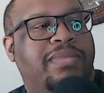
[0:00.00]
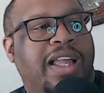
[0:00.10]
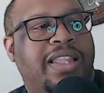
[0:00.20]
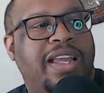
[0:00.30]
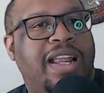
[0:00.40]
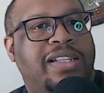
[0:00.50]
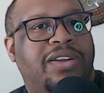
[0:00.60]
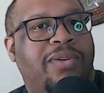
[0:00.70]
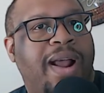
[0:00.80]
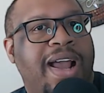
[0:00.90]
I think that's the
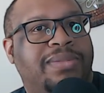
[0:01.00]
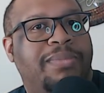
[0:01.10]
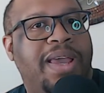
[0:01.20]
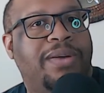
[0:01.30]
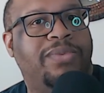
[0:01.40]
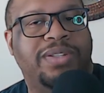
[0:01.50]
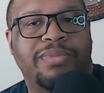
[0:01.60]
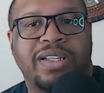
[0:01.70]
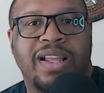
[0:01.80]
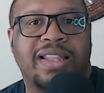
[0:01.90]
grass, man, which
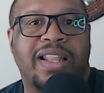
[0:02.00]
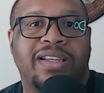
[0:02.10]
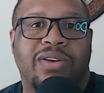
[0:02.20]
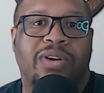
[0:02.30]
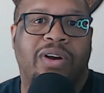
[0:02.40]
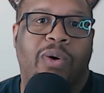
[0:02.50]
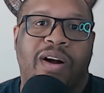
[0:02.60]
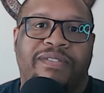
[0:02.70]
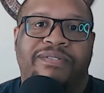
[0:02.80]
means that thing's going to go off